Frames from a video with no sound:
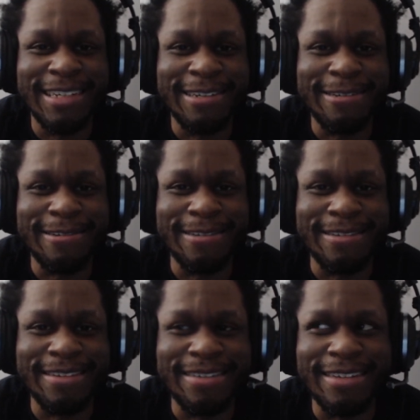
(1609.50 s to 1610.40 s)
or
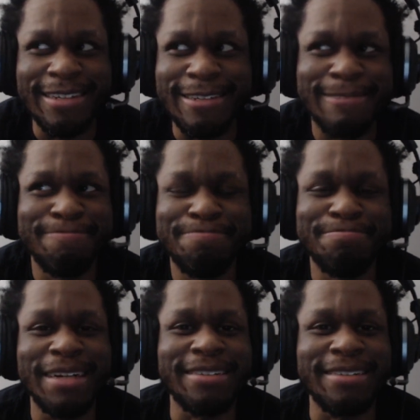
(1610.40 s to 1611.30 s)
just, like,
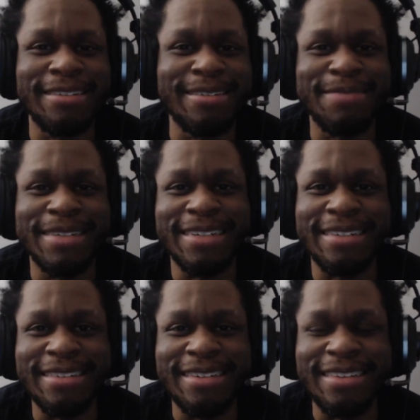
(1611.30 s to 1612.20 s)
magically
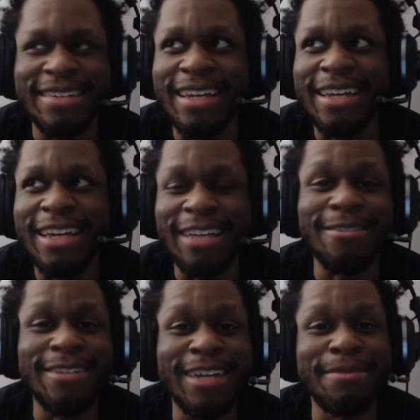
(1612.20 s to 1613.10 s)
disappear. Like, that's
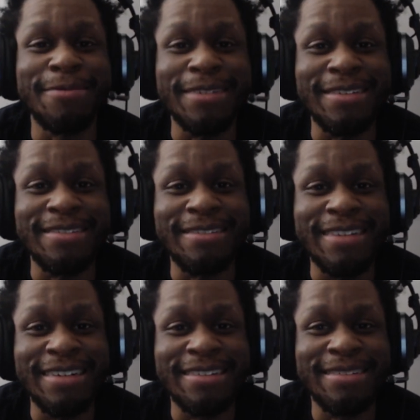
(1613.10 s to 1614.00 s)
only happened once,
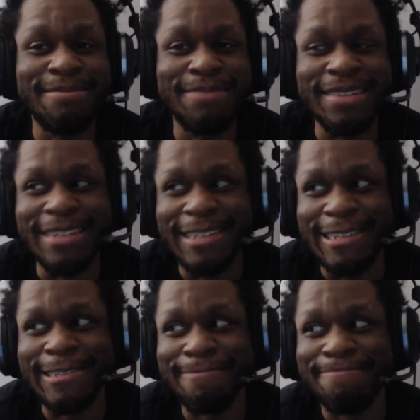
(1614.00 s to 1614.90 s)
granted, but,
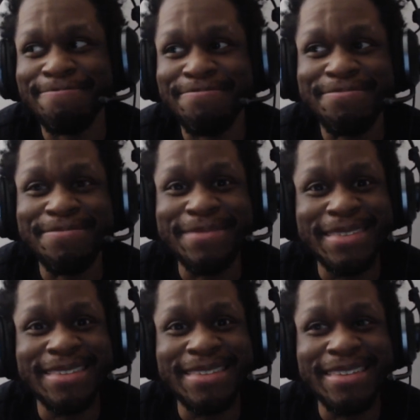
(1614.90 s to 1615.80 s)
like,
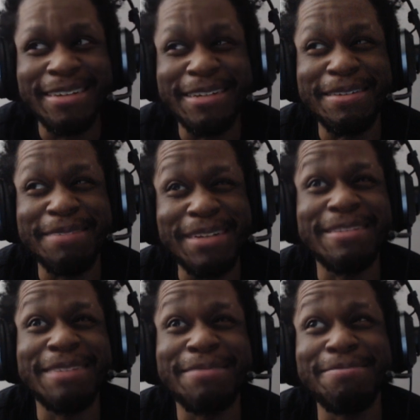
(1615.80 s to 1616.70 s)
it might have
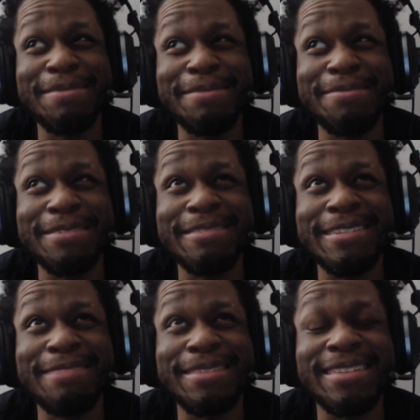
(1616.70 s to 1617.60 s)
happened maybe more than
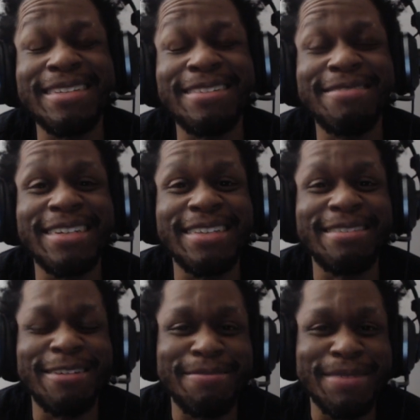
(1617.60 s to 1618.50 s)
once, but then that's the one I can,
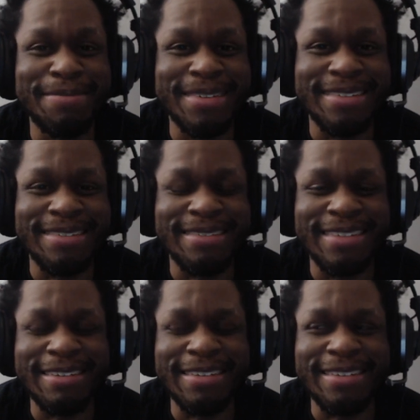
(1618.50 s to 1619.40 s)
like, remember, so it's,
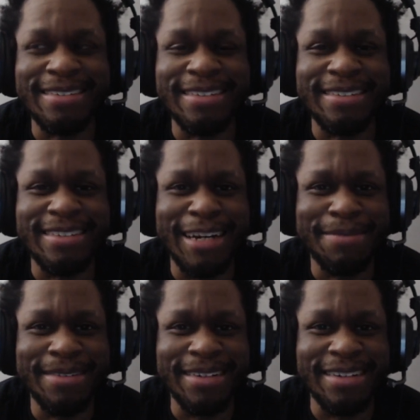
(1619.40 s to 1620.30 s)
like, as long as that doesn't
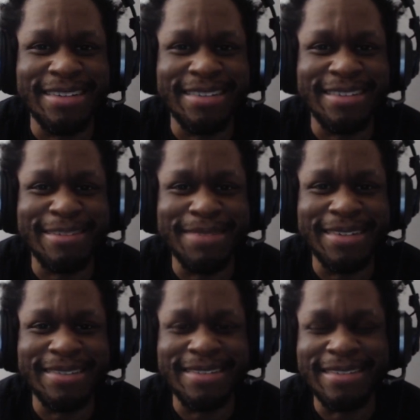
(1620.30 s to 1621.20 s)
happen, like, on a consistent
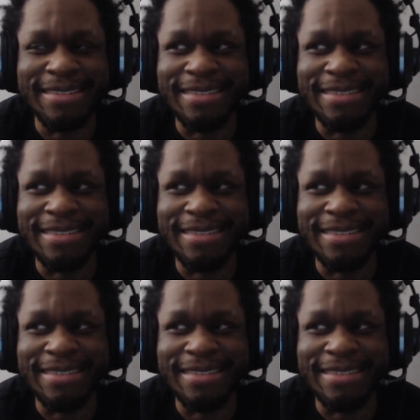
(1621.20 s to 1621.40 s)
basis, dude,